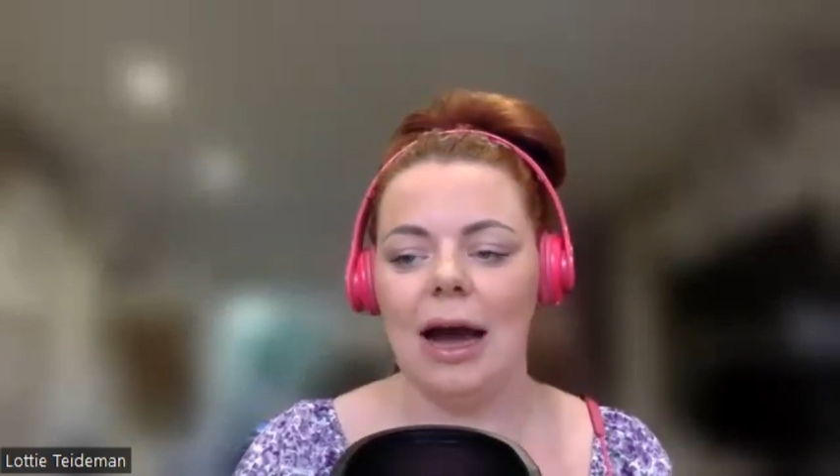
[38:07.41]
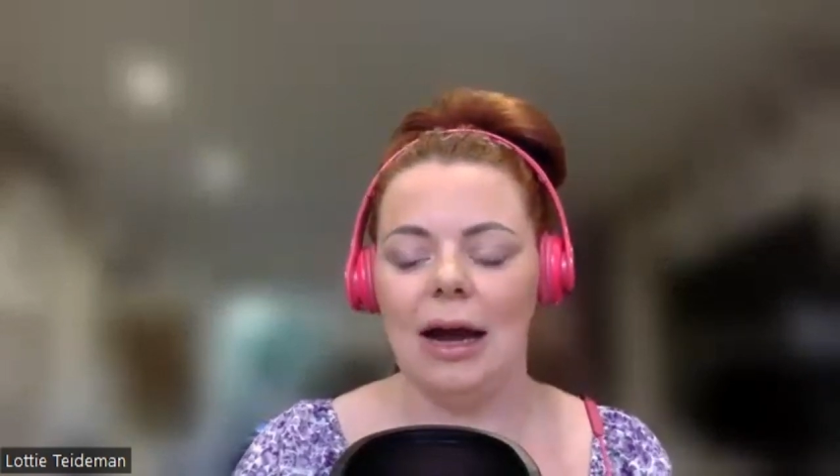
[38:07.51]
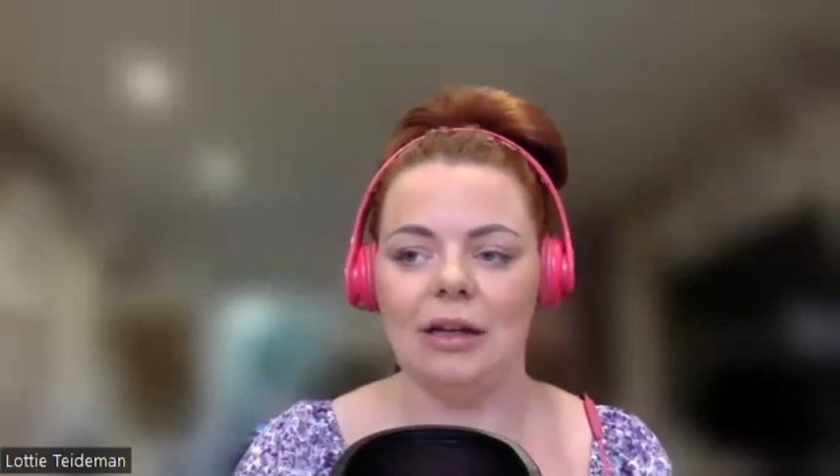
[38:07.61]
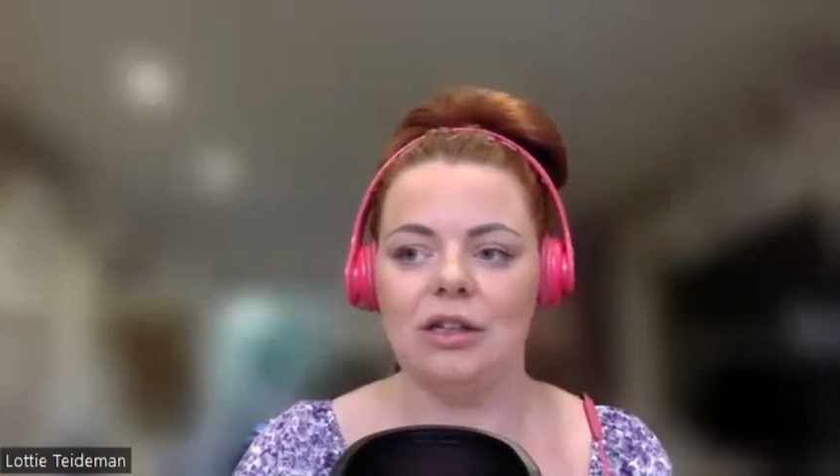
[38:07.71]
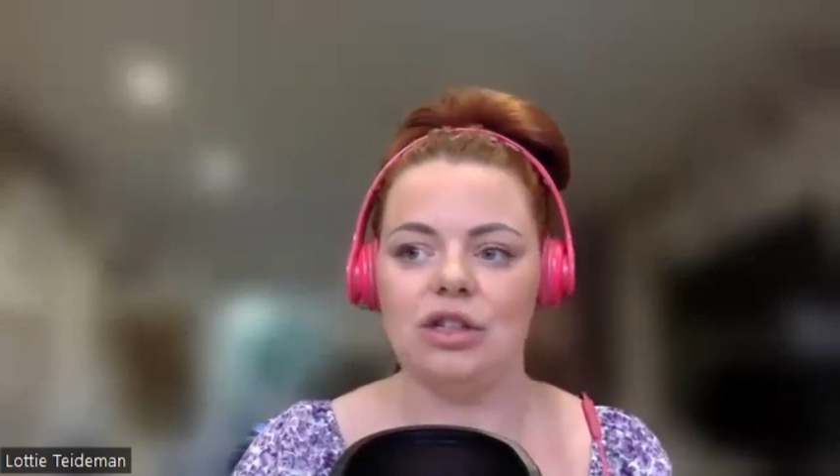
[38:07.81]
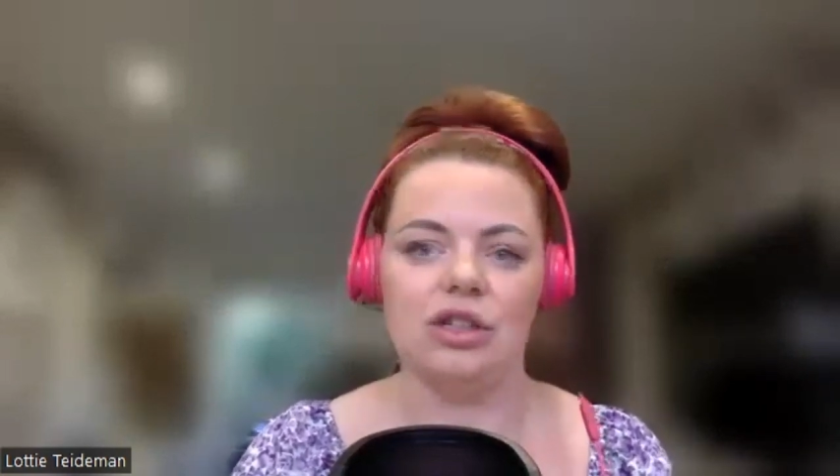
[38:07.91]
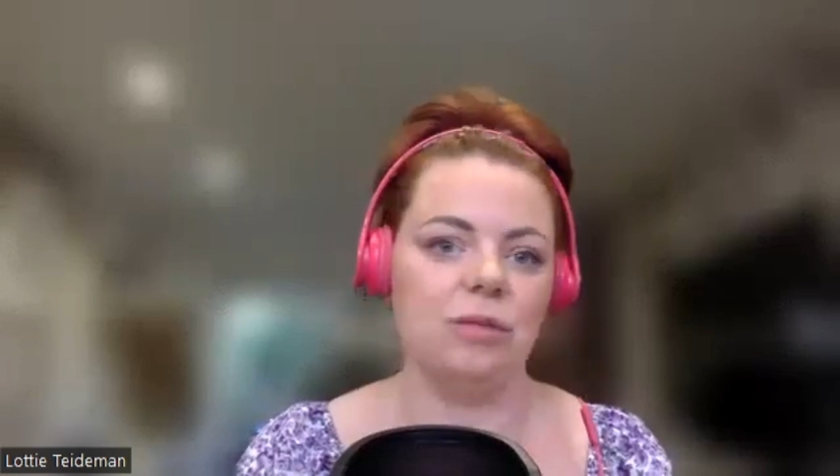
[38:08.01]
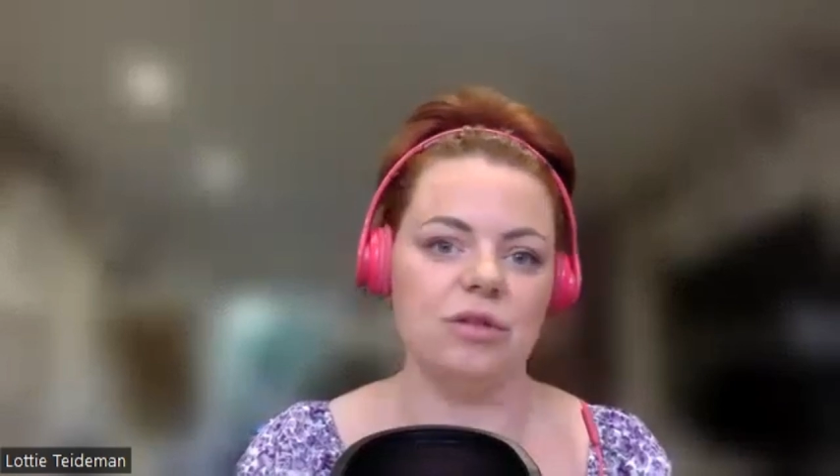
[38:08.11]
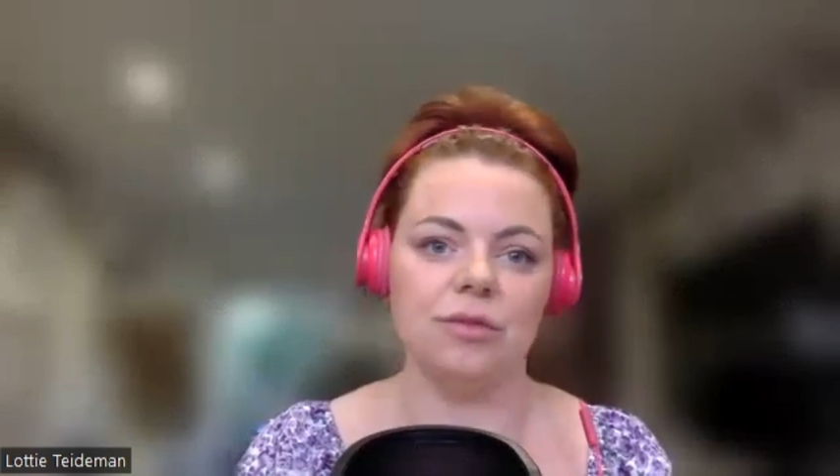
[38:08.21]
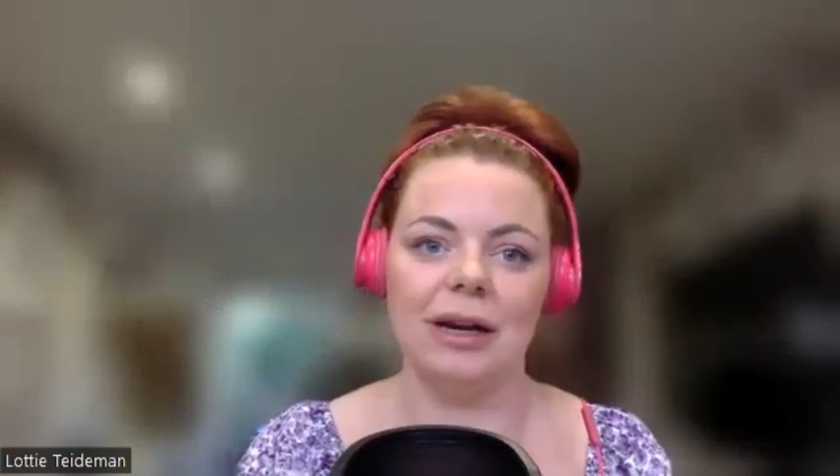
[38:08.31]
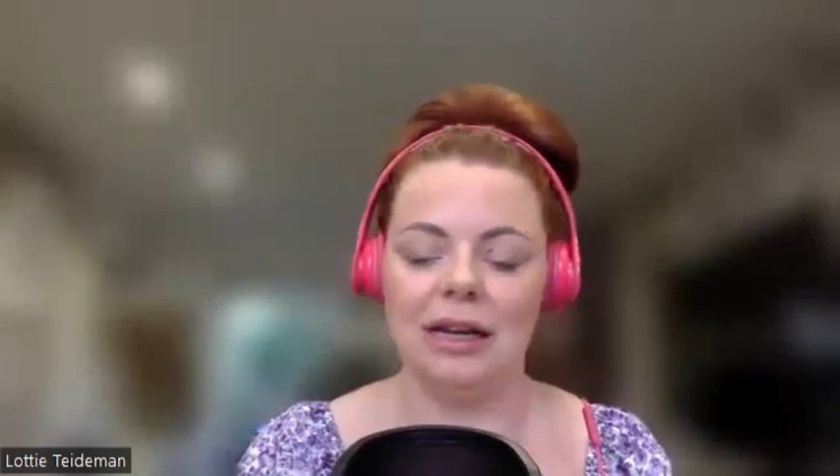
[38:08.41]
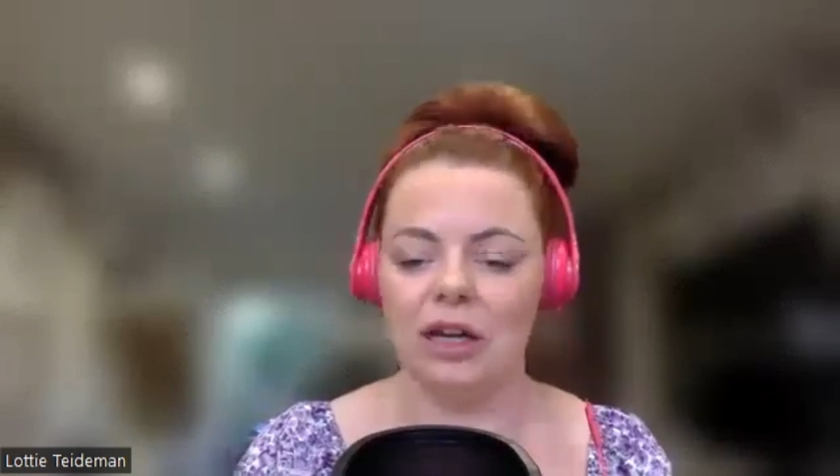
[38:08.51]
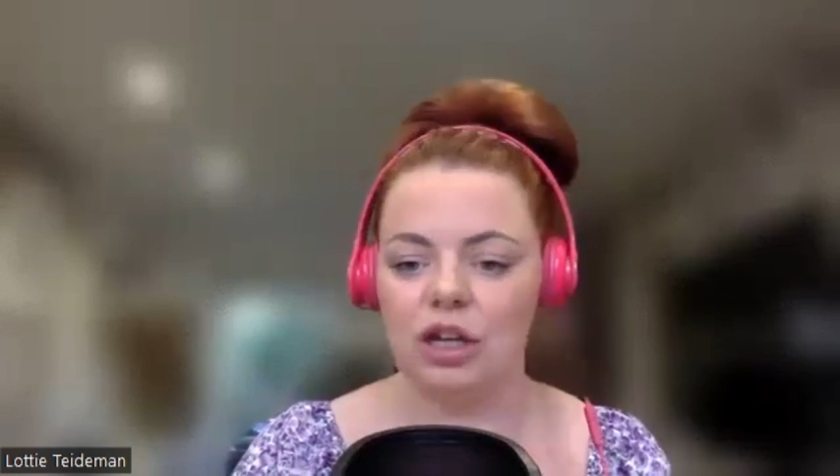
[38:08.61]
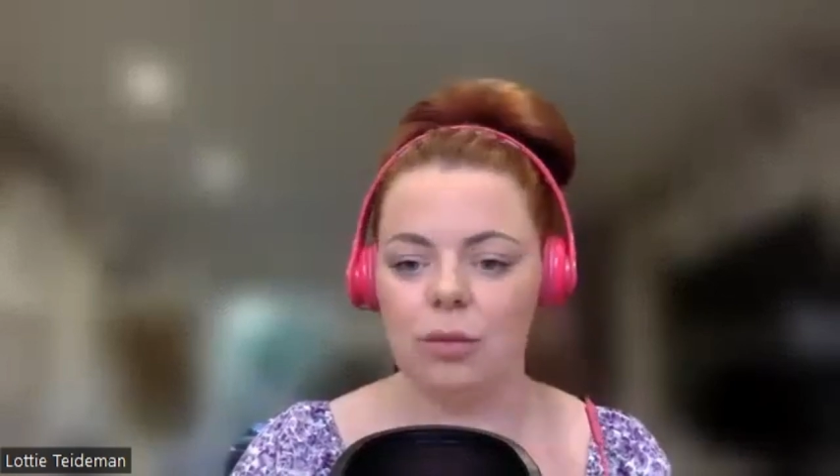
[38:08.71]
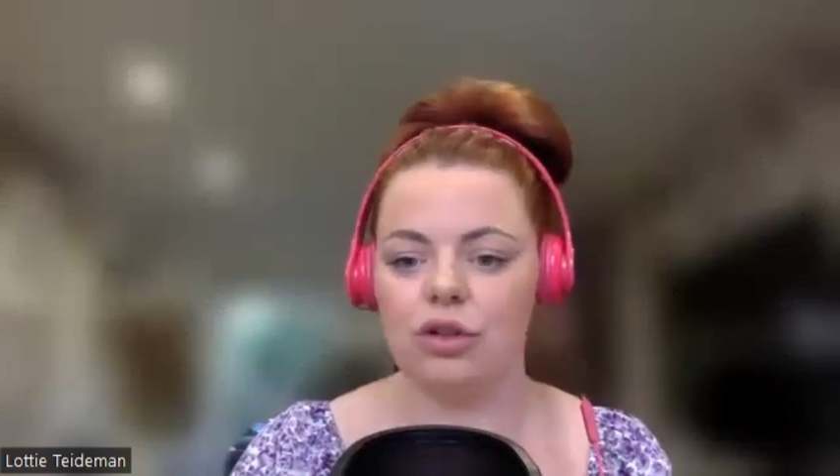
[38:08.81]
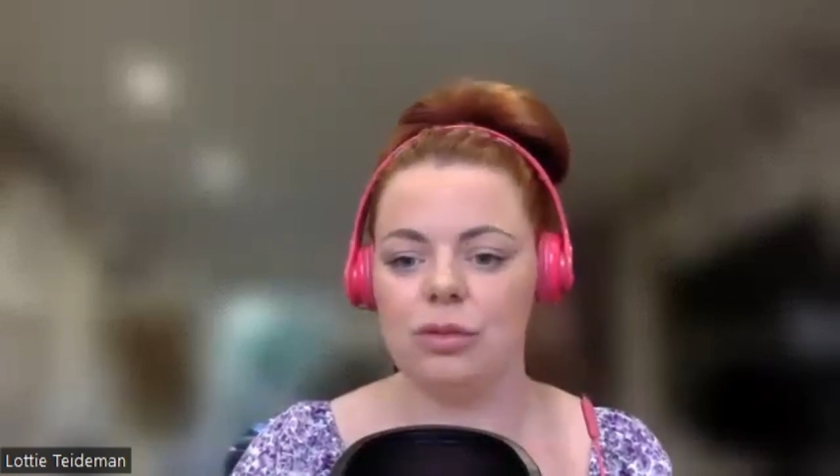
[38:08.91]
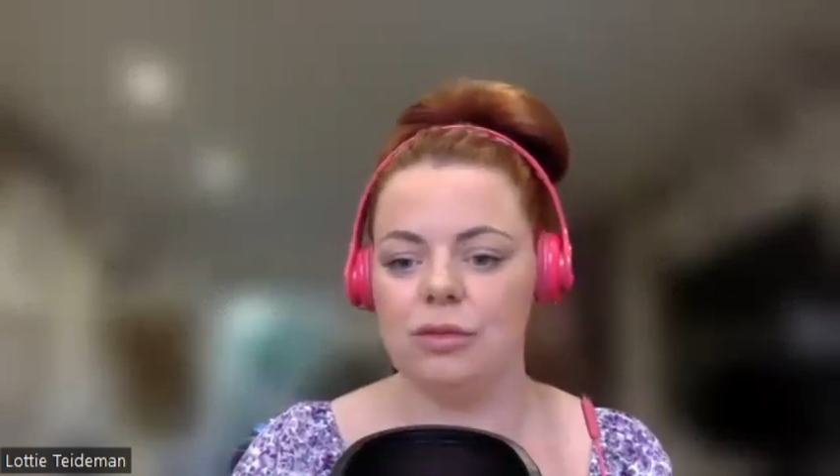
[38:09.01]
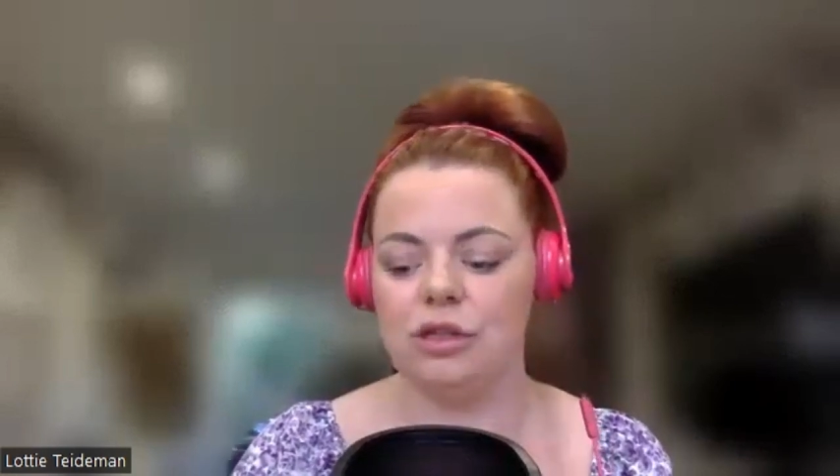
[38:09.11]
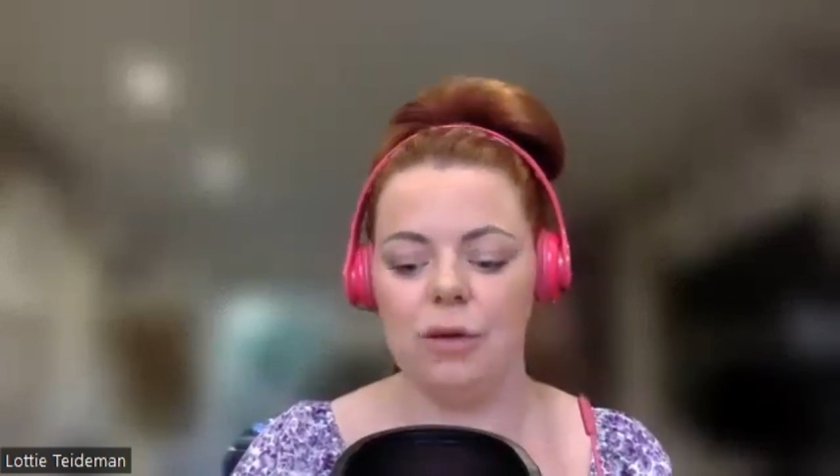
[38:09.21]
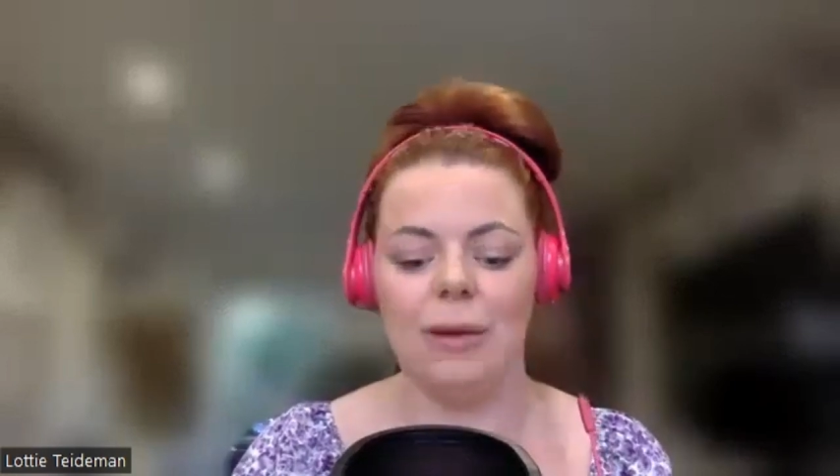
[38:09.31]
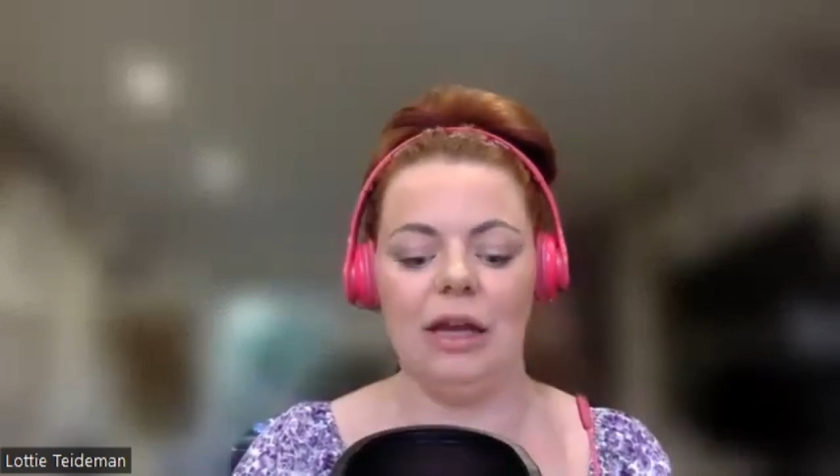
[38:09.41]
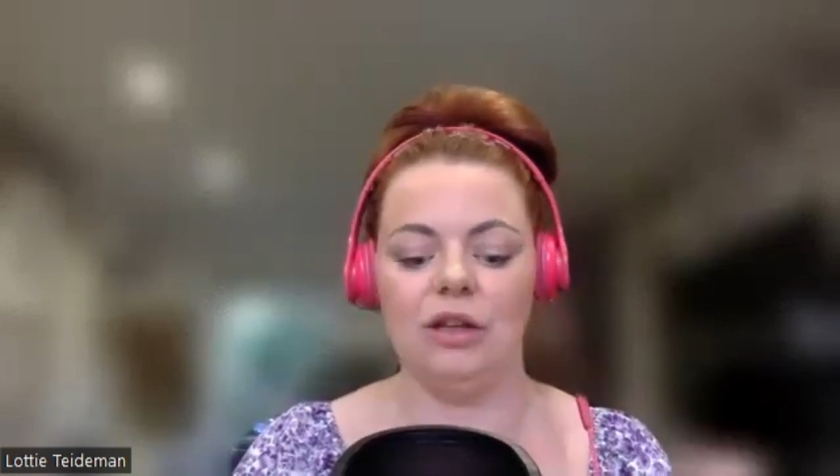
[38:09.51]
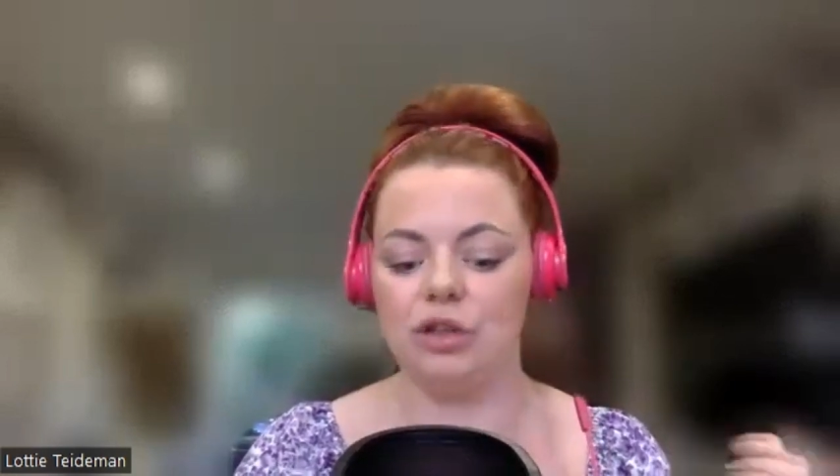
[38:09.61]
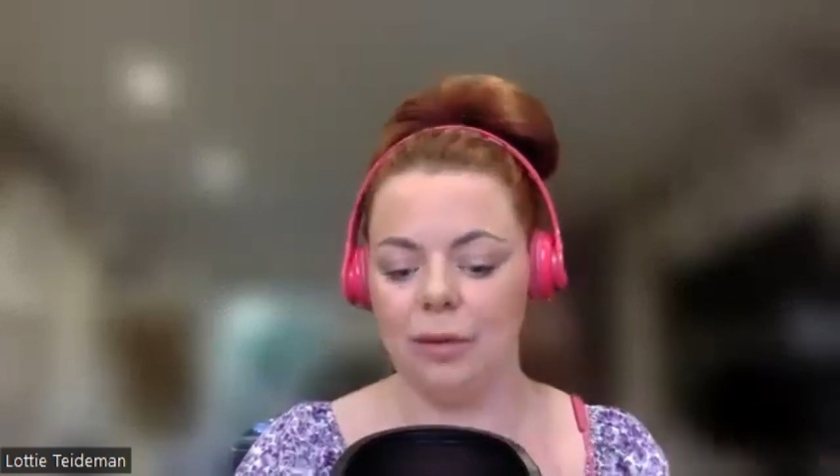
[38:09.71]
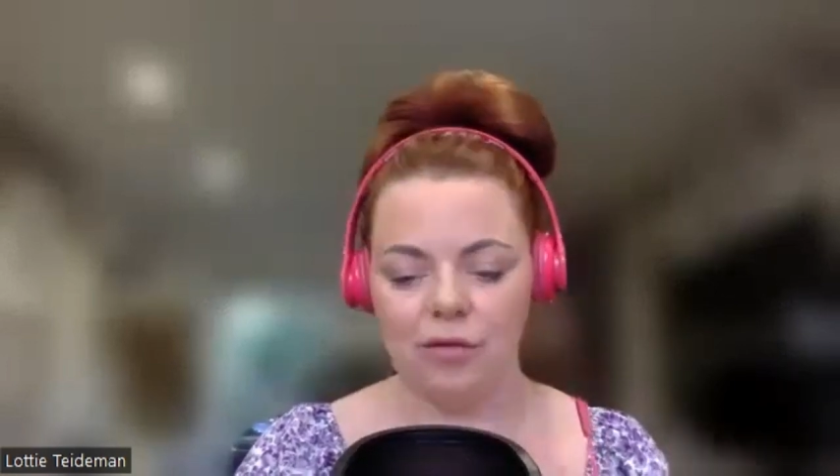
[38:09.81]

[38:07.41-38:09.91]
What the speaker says: and she was really good at what she was doing